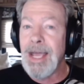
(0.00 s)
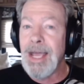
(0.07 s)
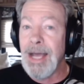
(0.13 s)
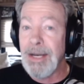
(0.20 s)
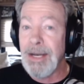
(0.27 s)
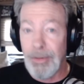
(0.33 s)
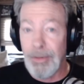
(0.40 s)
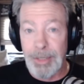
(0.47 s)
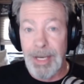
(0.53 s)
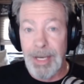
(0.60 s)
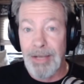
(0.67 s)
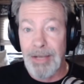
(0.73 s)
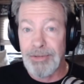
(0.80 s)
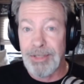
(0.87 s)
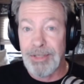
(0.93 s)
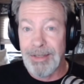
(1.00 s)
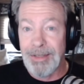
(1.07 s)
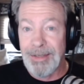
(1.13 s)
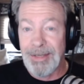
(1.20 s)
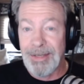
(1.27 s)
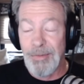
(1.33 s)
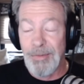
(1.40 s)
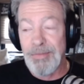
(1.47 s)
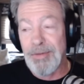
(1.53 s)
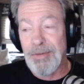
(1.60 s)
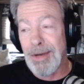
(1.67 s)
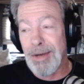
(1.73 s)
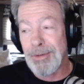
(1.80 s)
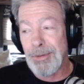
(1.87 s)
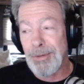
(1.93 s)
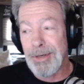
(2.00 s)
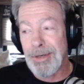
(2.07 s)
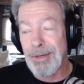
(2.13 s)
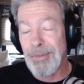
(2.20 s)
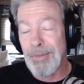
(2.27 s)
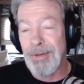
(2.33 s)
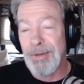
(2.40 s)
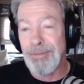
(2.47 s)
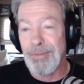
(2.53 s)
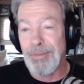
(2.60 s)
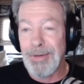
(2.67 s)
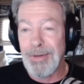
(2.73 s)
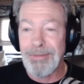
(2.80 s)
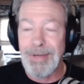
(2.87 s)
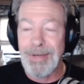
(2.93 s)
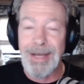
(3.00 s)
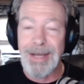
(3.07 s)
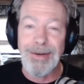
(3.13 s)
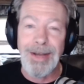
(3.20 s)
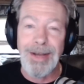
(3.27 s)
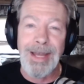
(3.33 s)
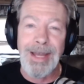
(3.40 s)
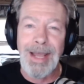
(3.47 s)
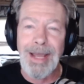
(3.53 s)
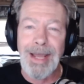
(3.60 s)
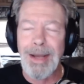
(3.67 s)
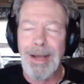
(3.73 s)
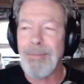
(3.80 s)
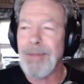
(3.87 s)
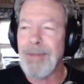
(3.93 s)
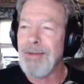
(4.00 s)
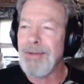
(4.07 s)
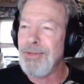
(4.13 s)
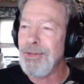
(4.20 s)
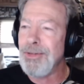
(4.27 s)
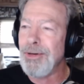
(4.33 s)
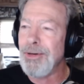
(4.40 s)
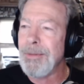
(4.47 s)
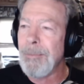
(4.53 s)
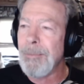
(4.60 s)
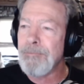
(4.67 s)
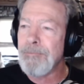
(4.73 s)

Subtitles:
another guest. We've talked to her. We've got her. I'm not sure.